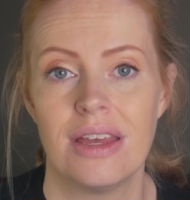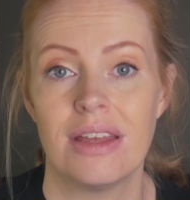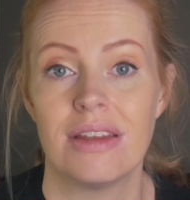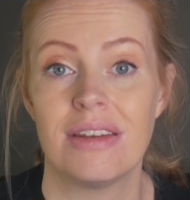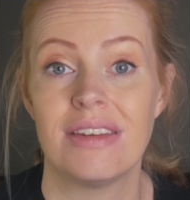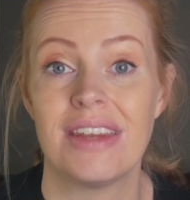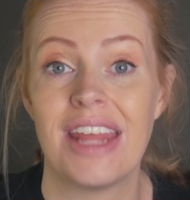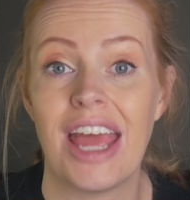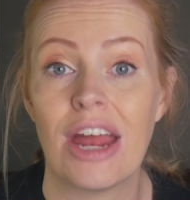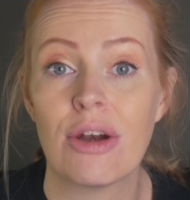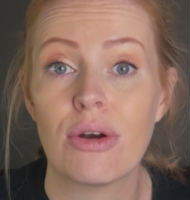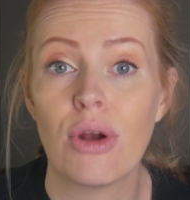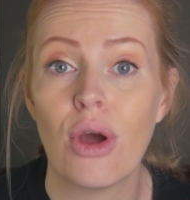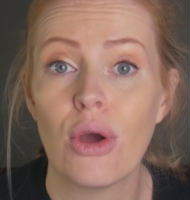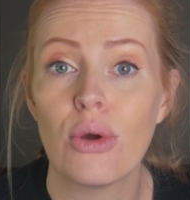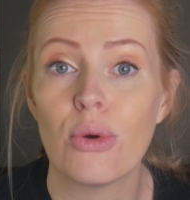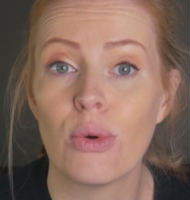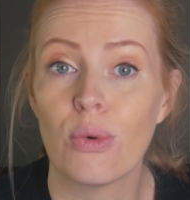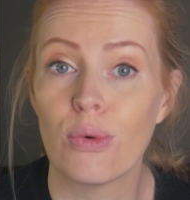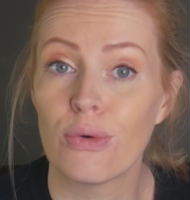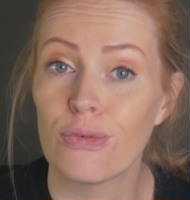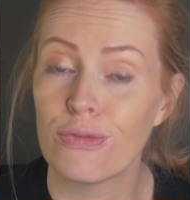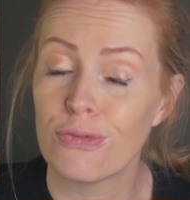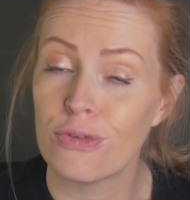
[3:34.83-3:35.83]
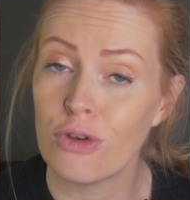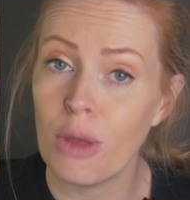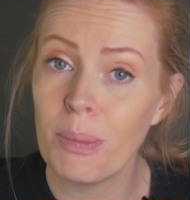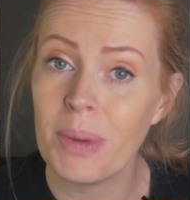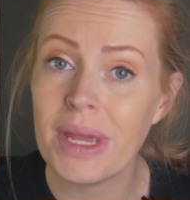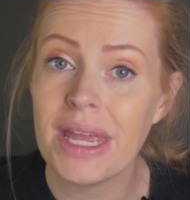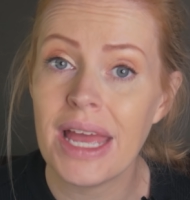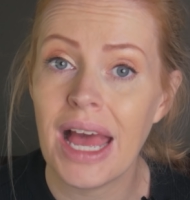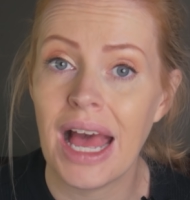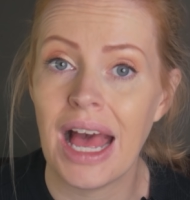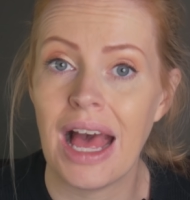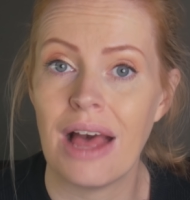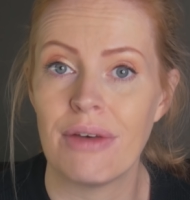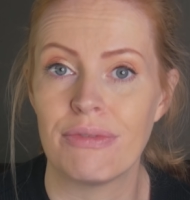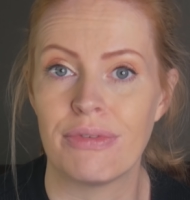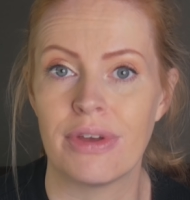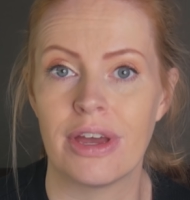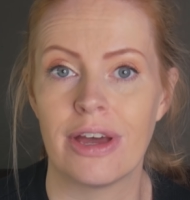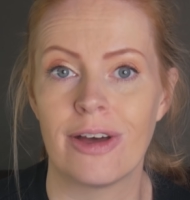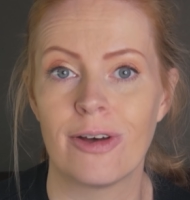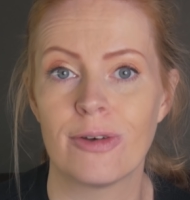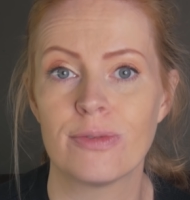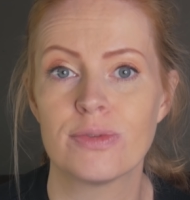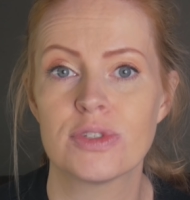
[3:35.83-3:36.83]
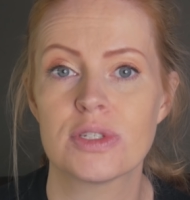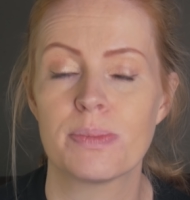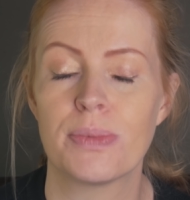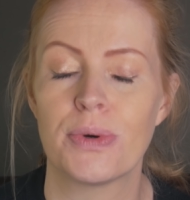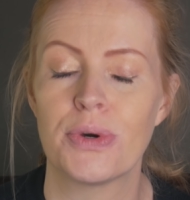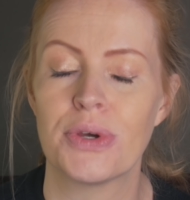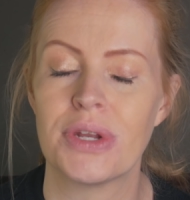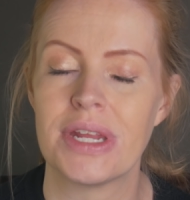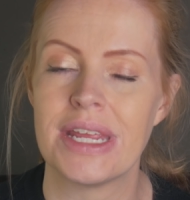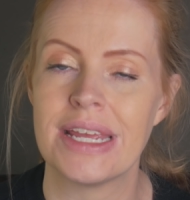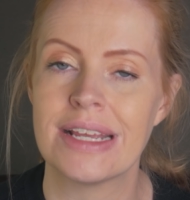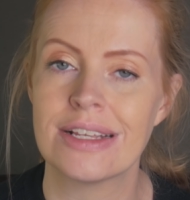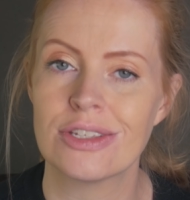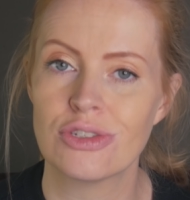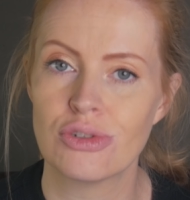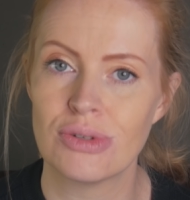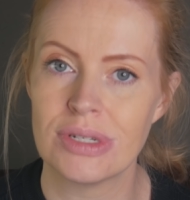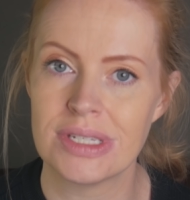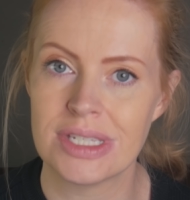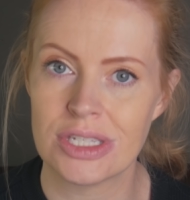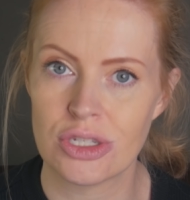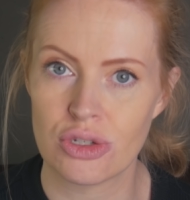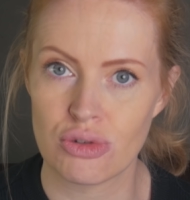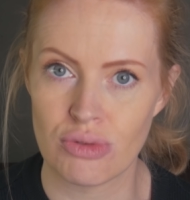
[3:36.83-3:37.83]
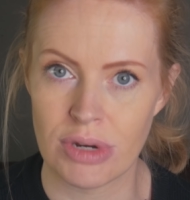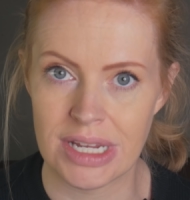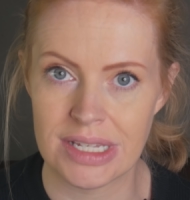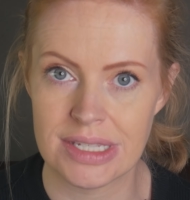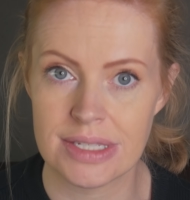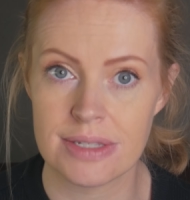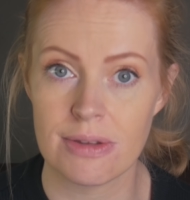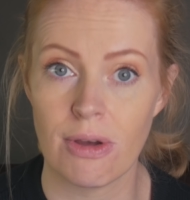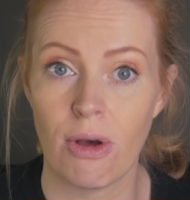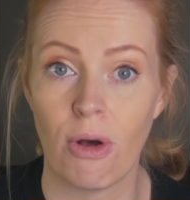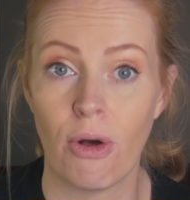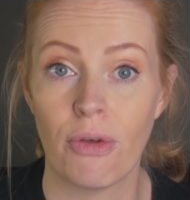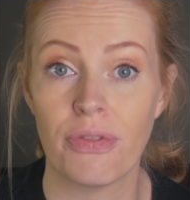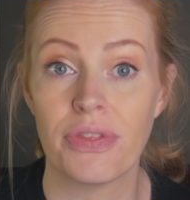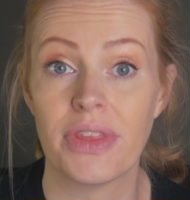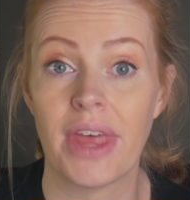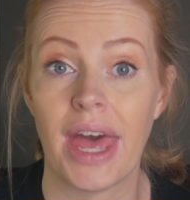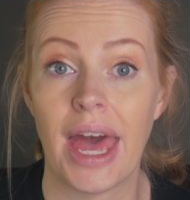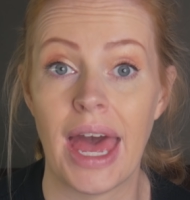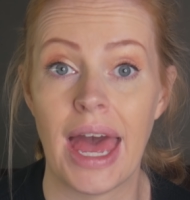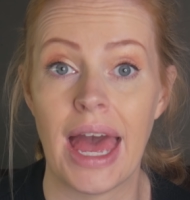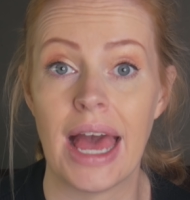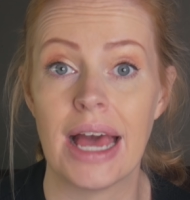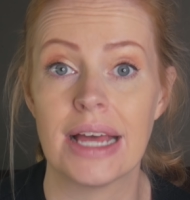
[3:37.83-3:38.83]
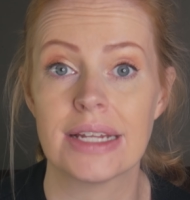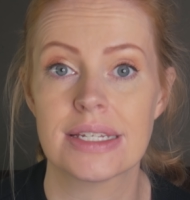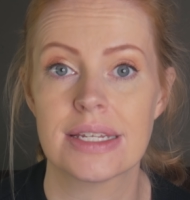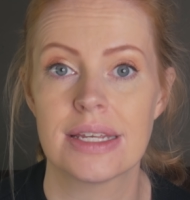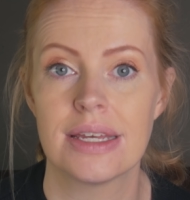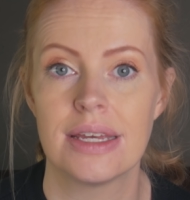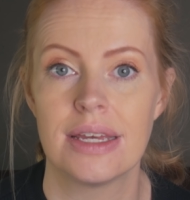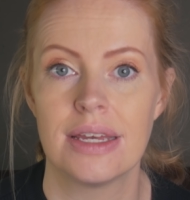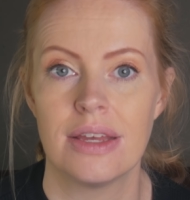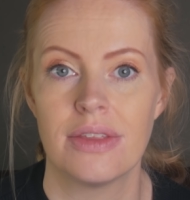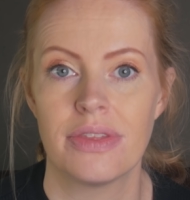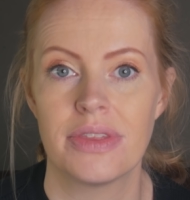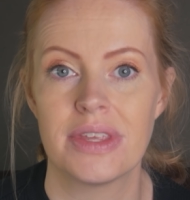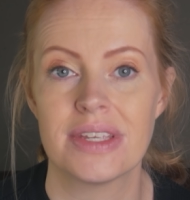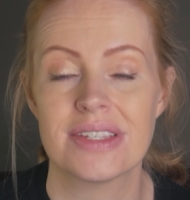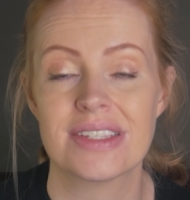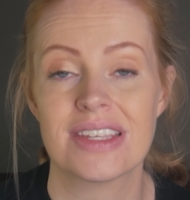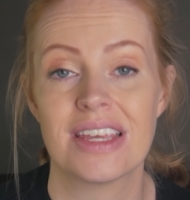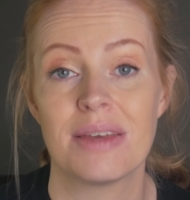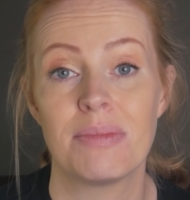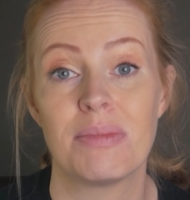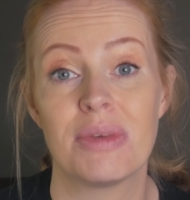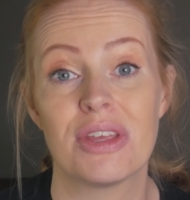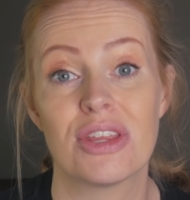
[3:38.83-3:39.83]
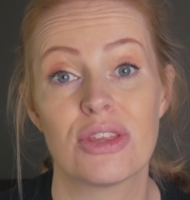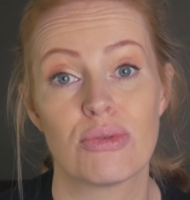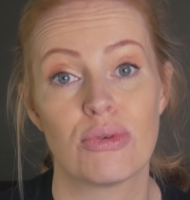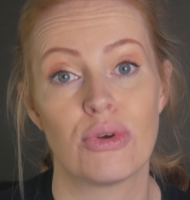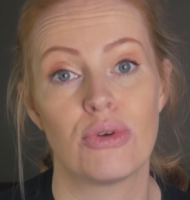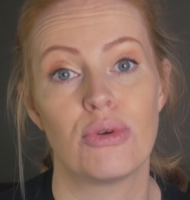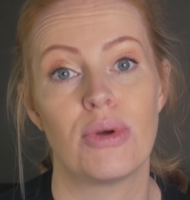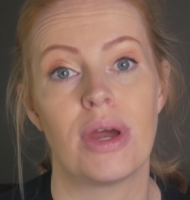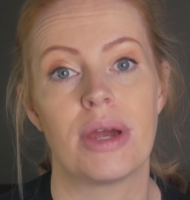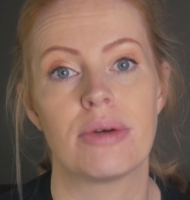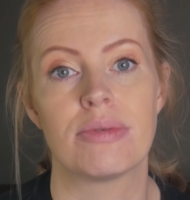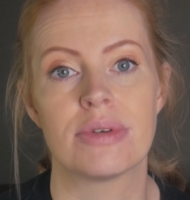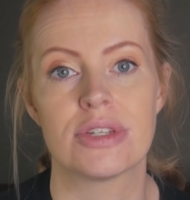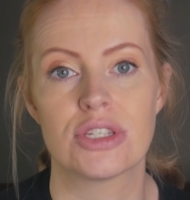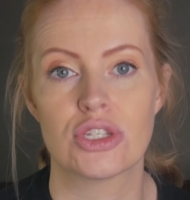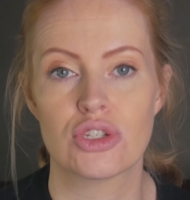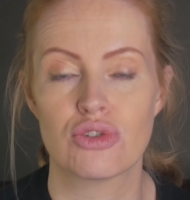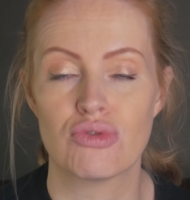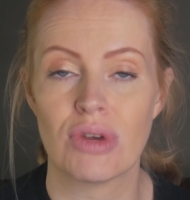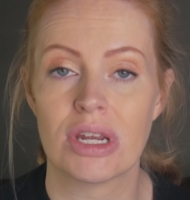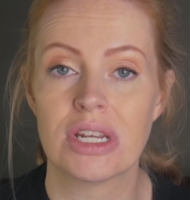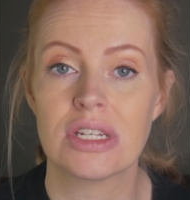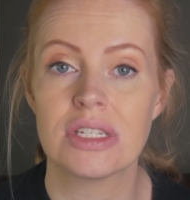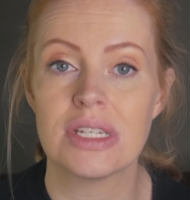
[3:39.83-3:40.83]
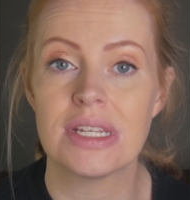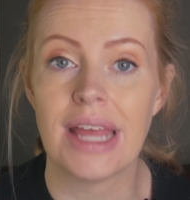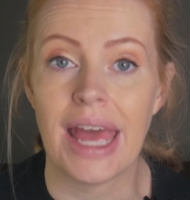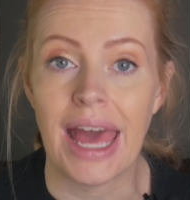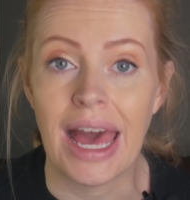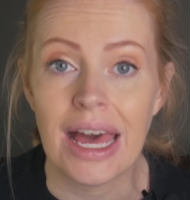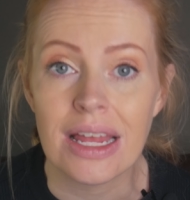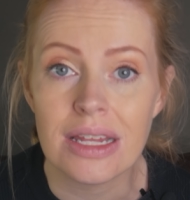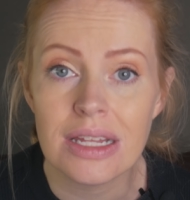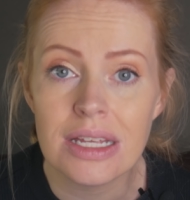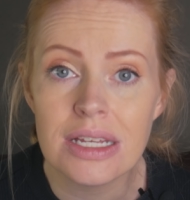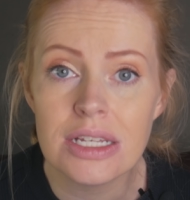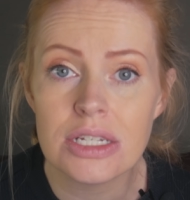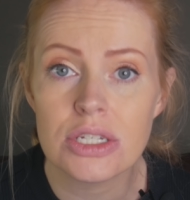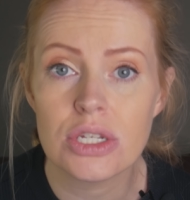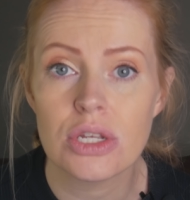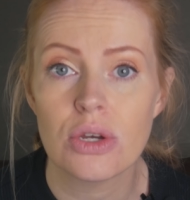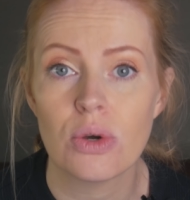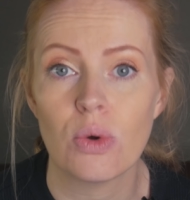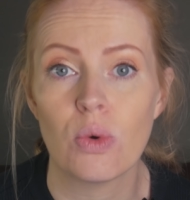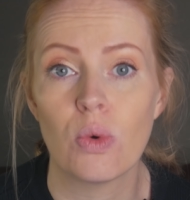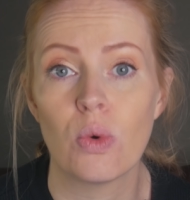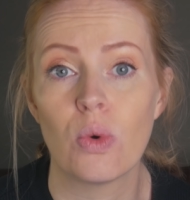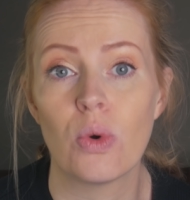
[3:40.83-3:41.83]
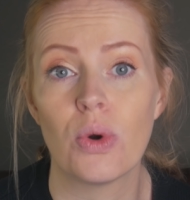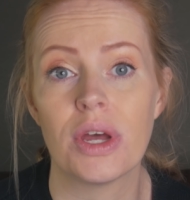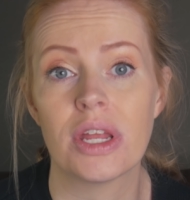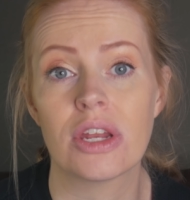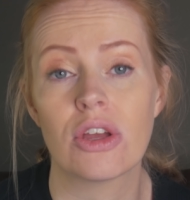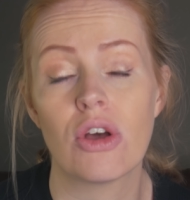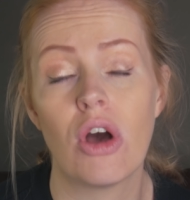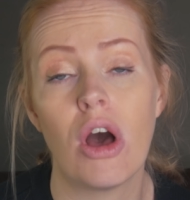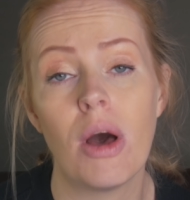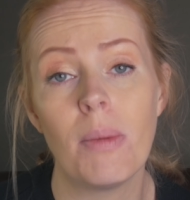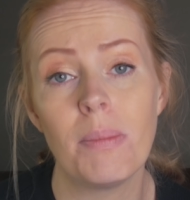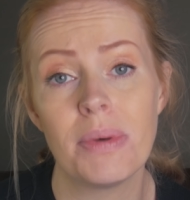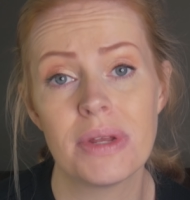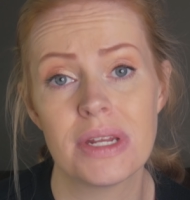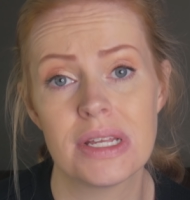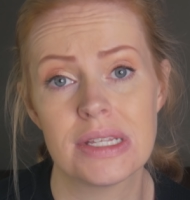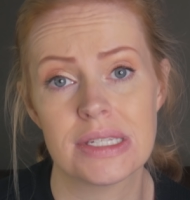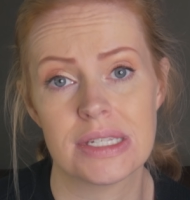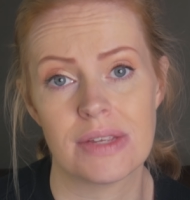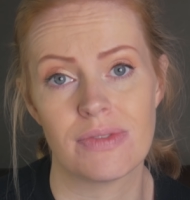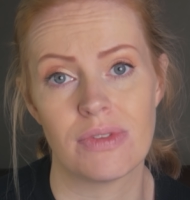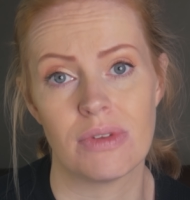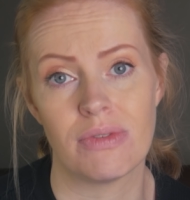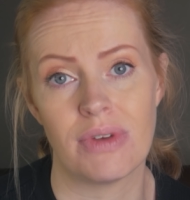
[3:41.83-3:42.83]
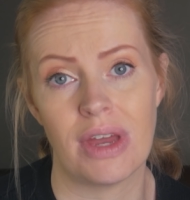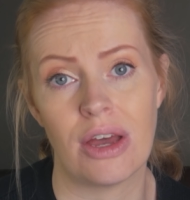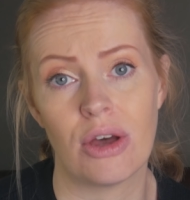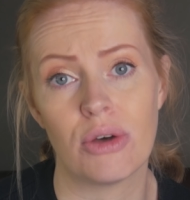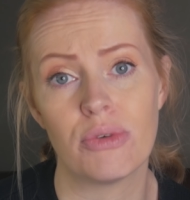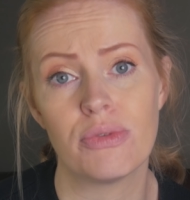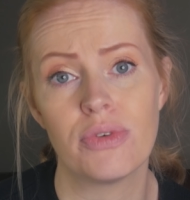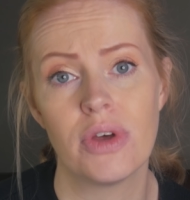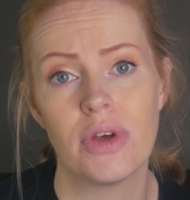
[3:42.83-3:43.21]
Narrow or floppy heart valves put extra stress on the heart. This can be through a restricted outlet or incompetence of the valve,